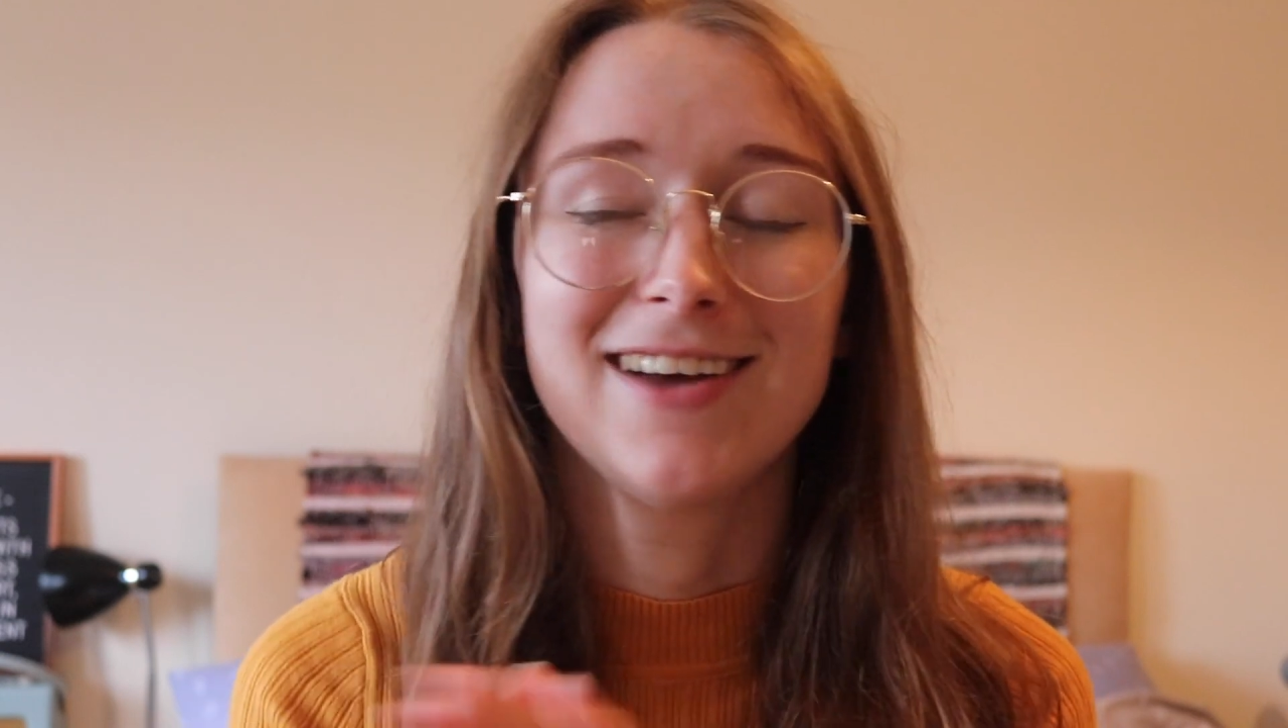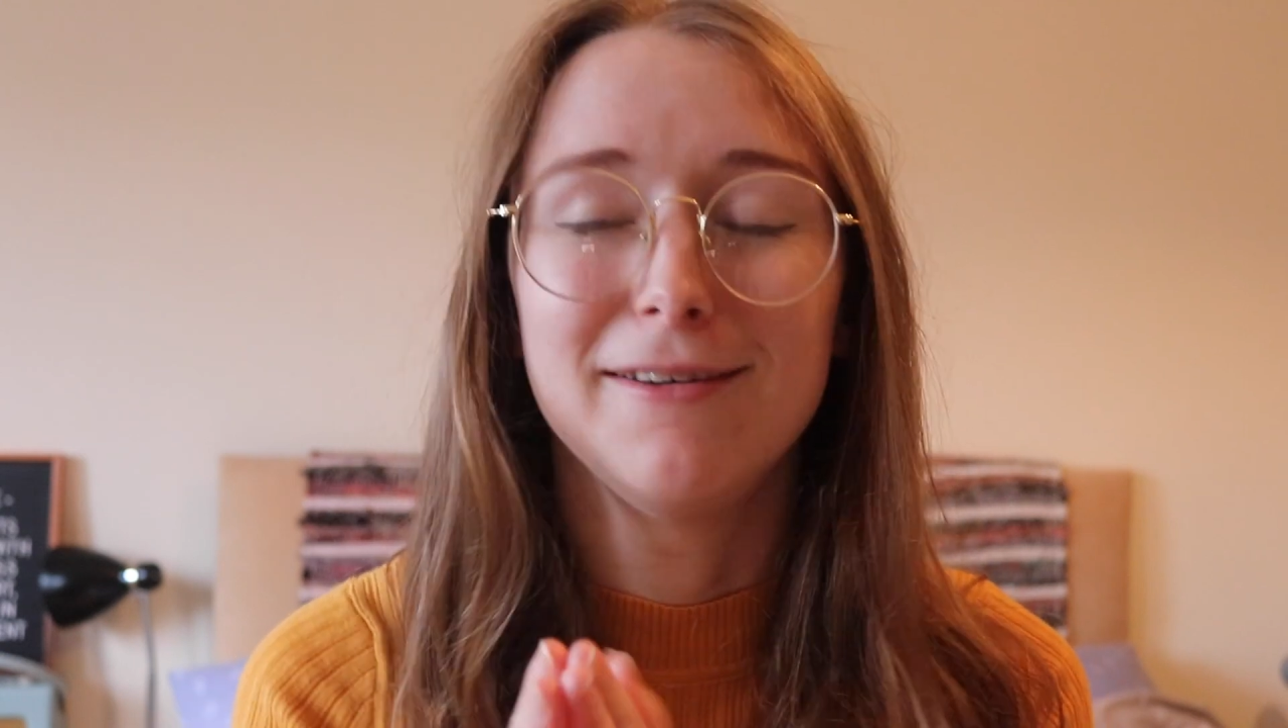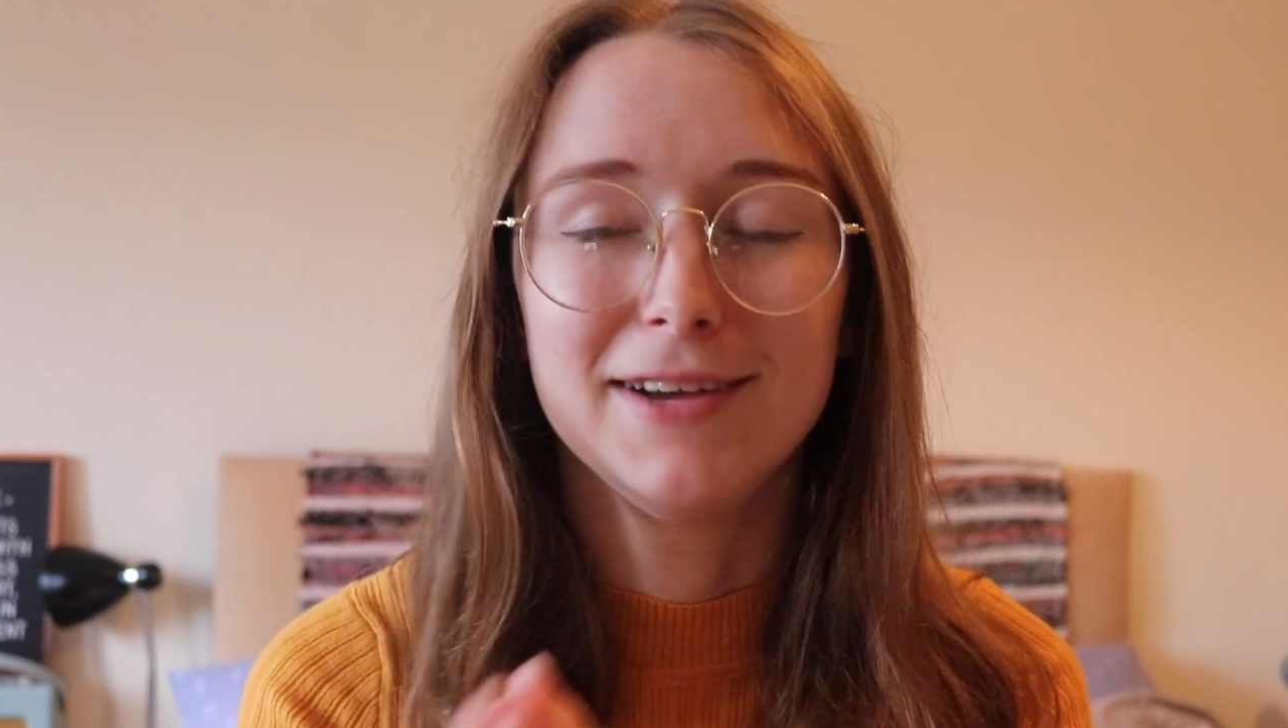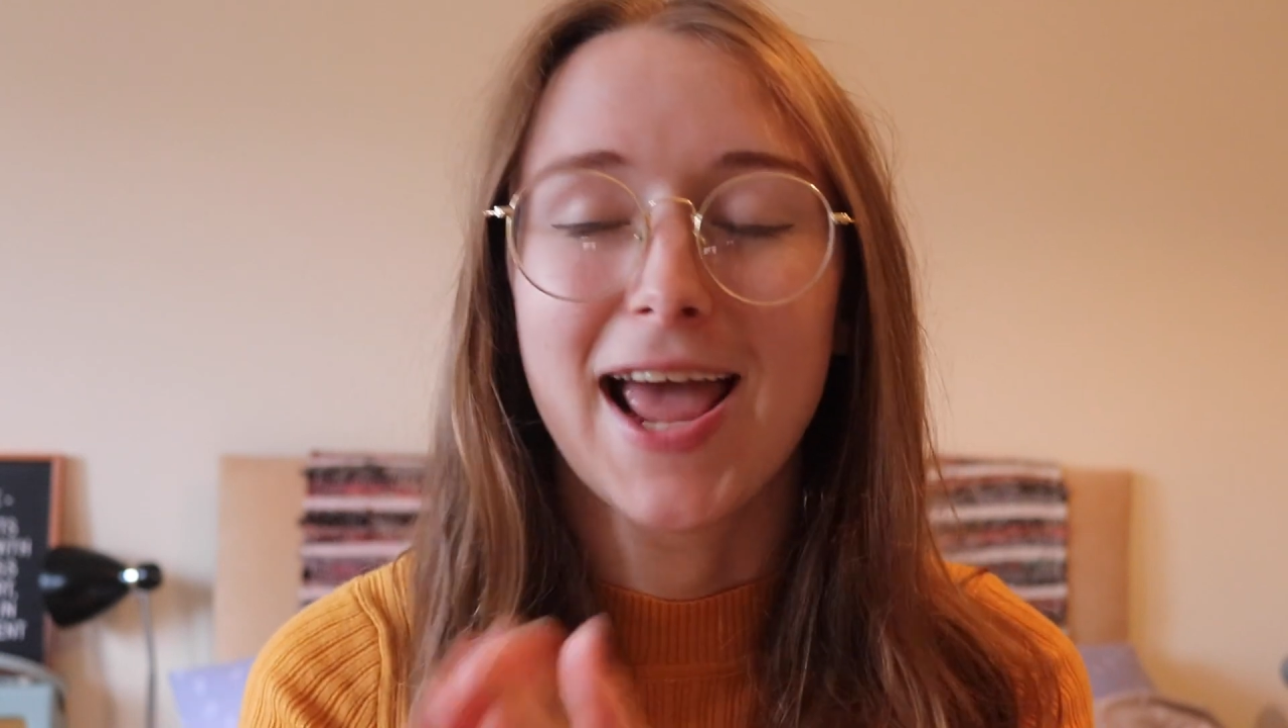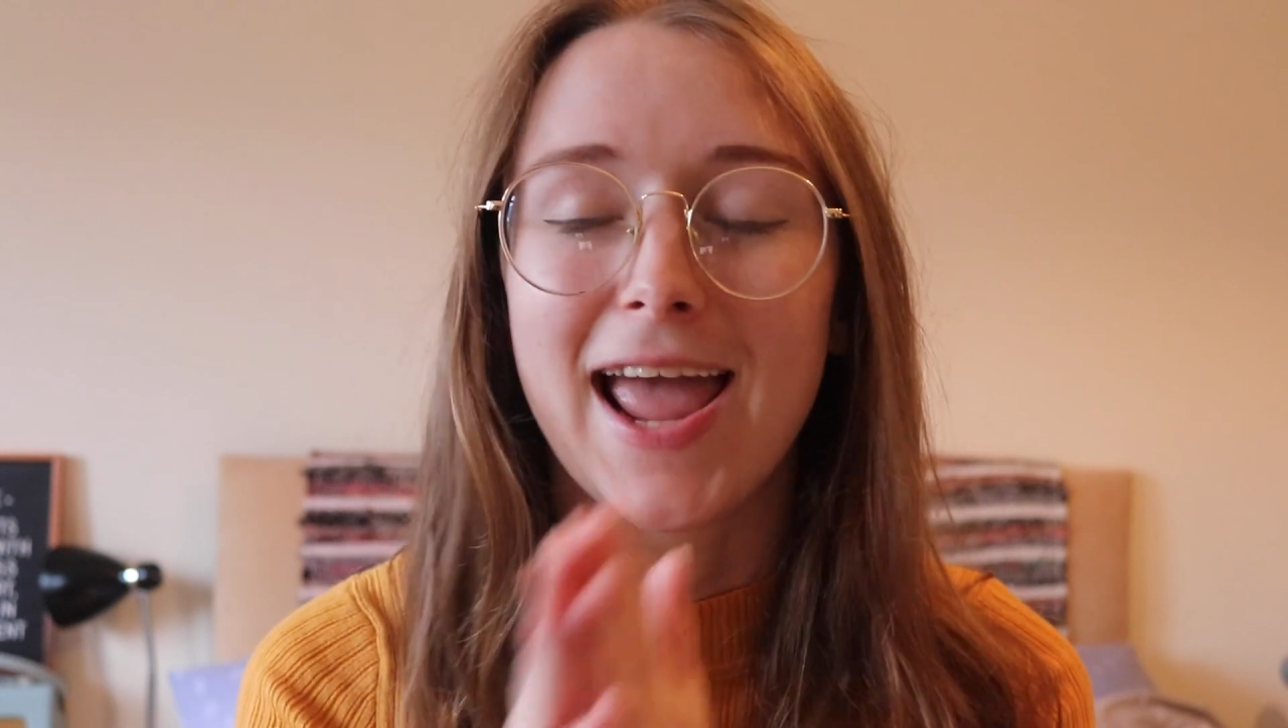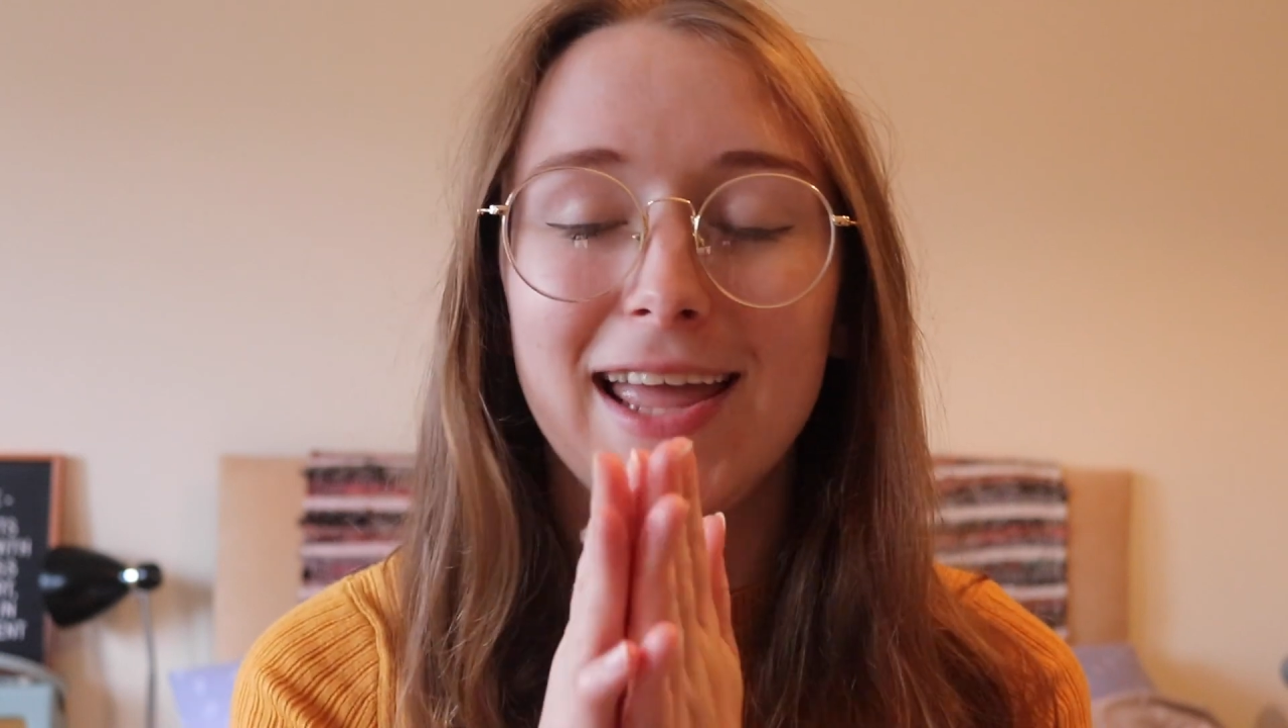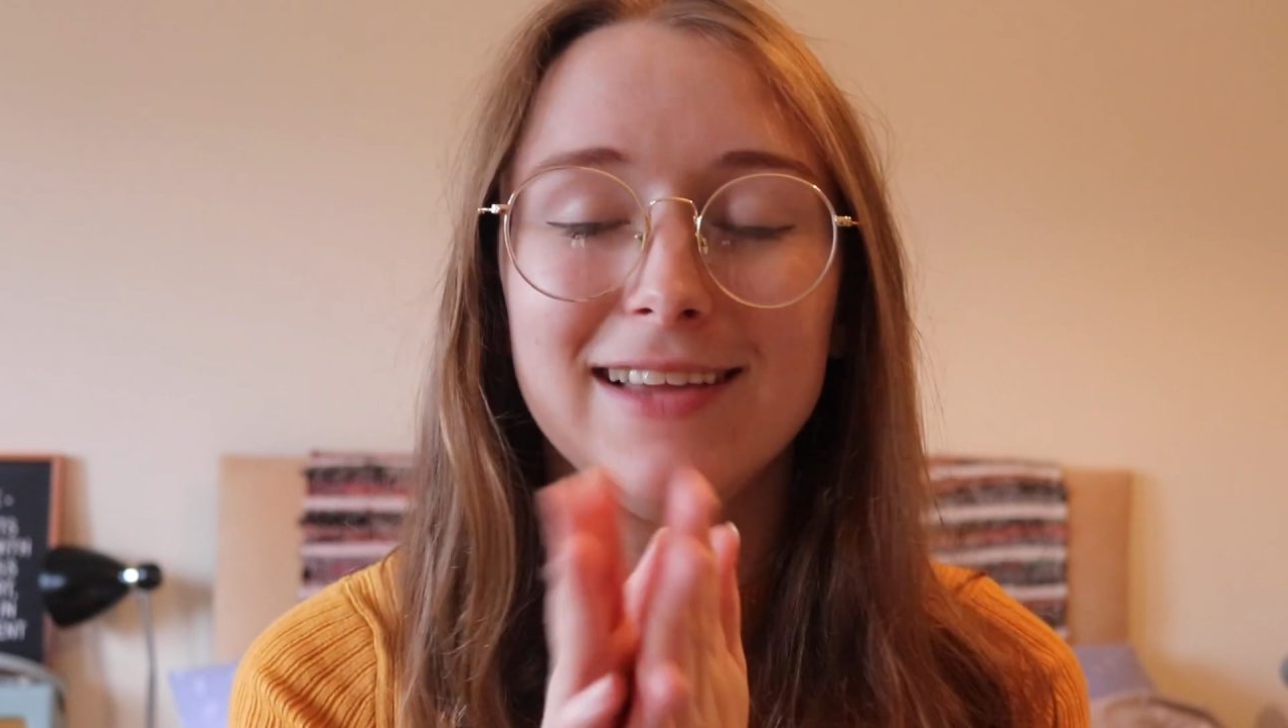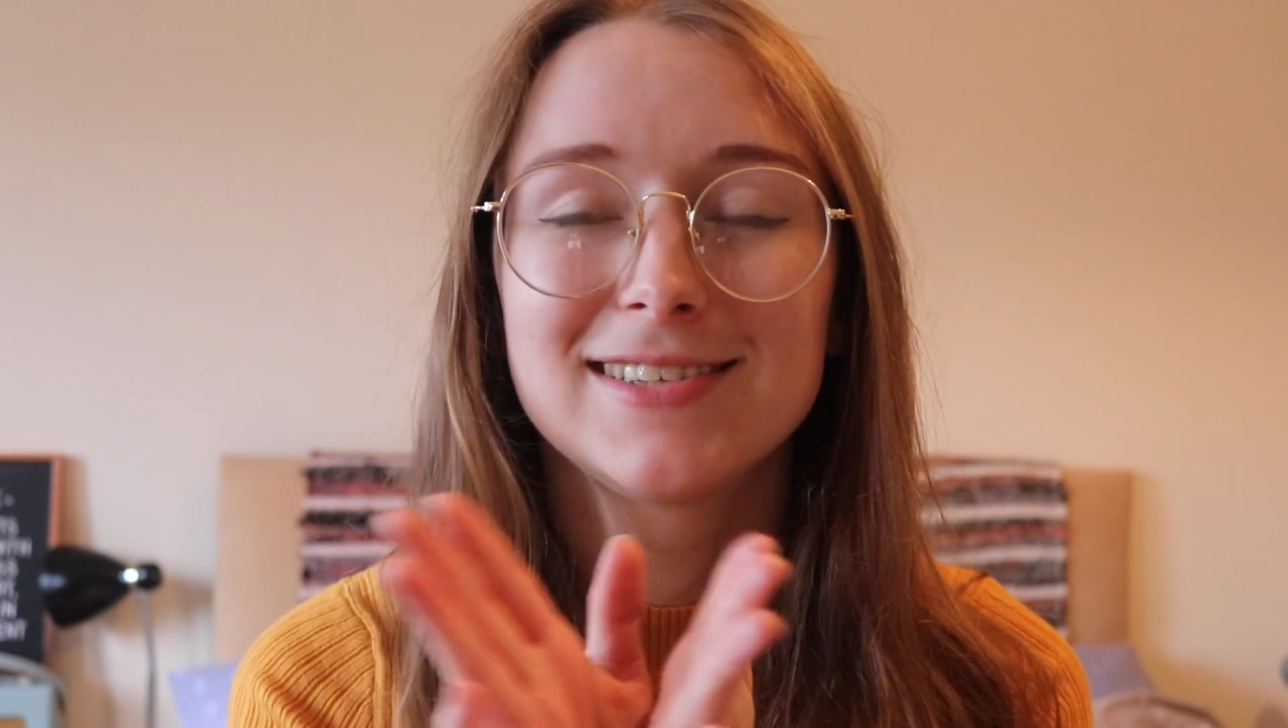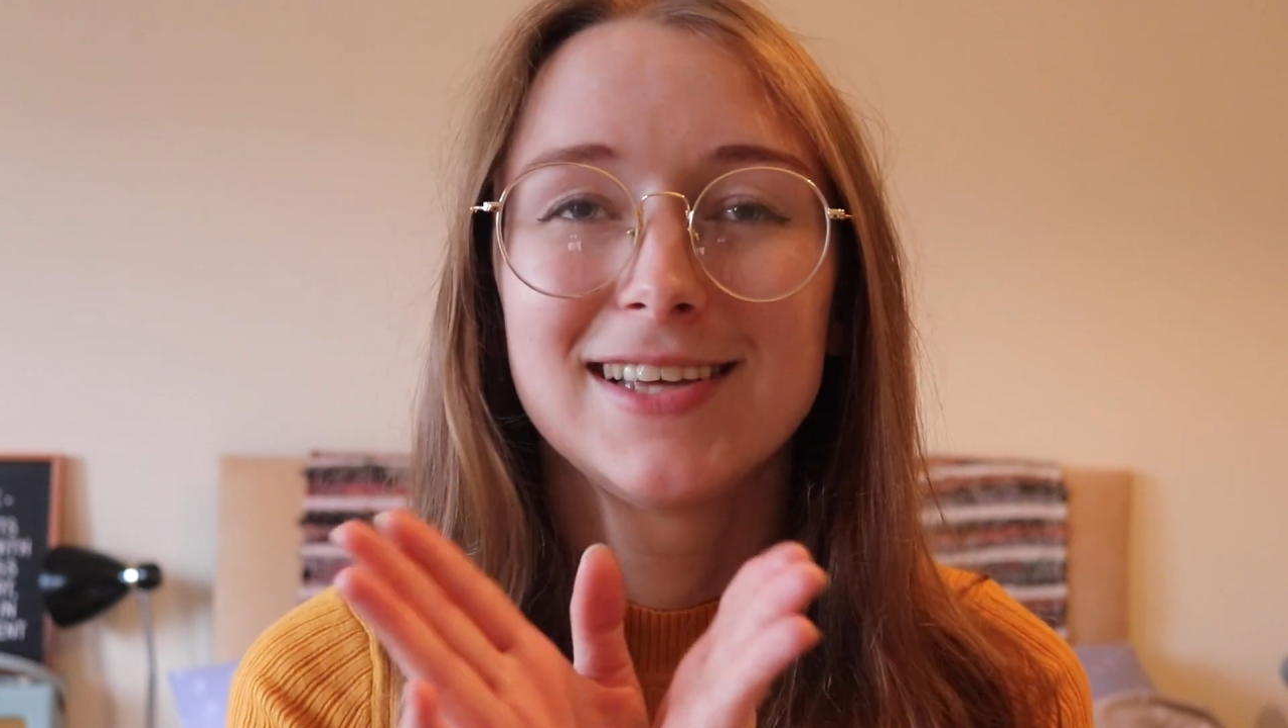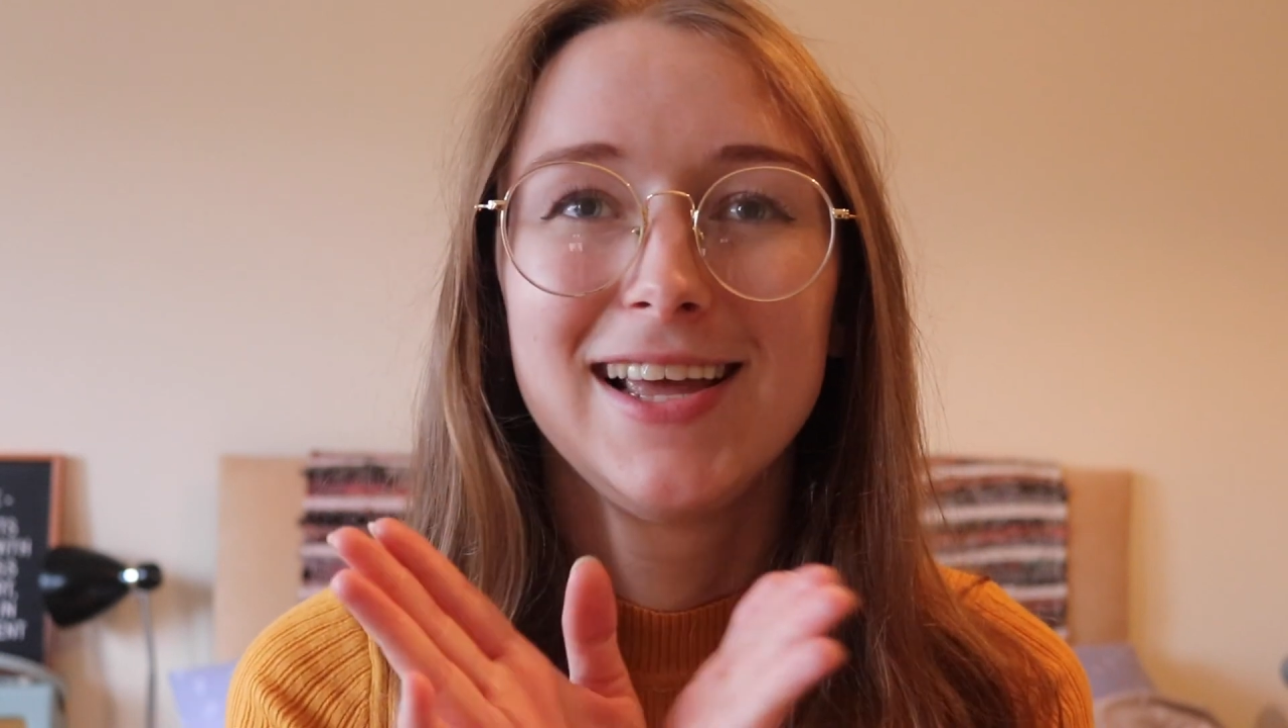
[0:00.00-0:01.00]
I would
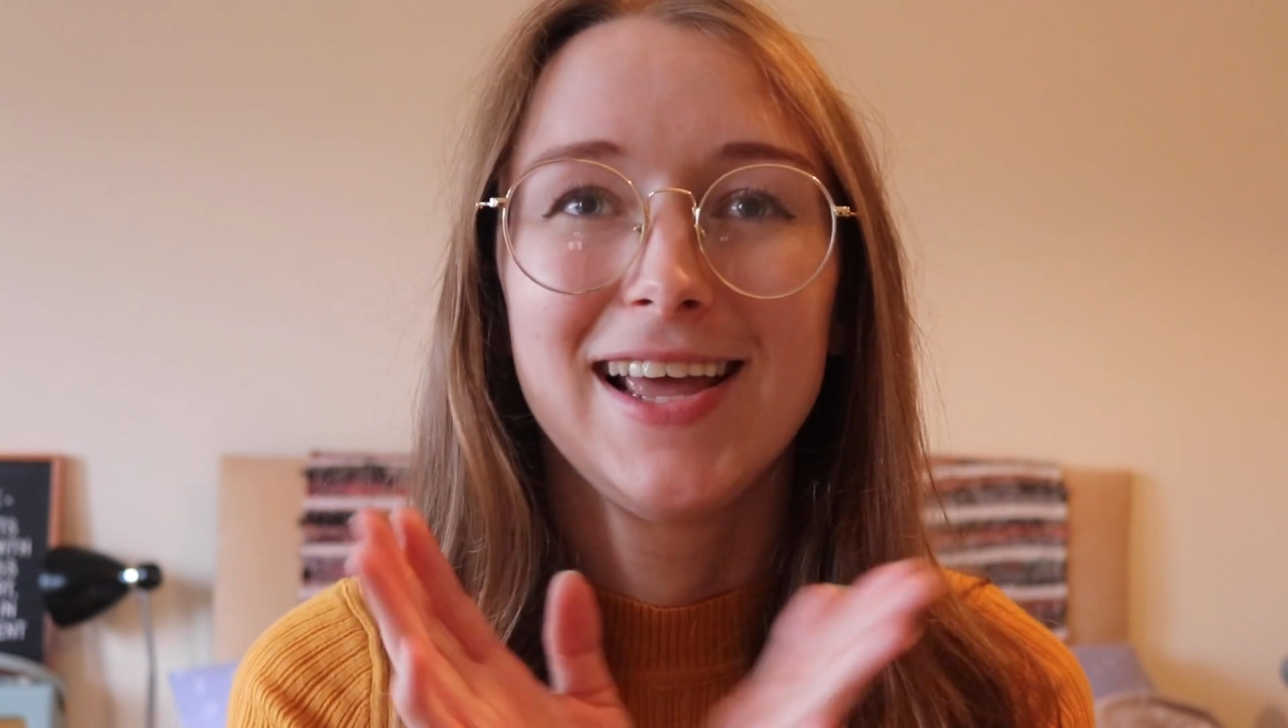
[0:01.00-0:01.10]
hate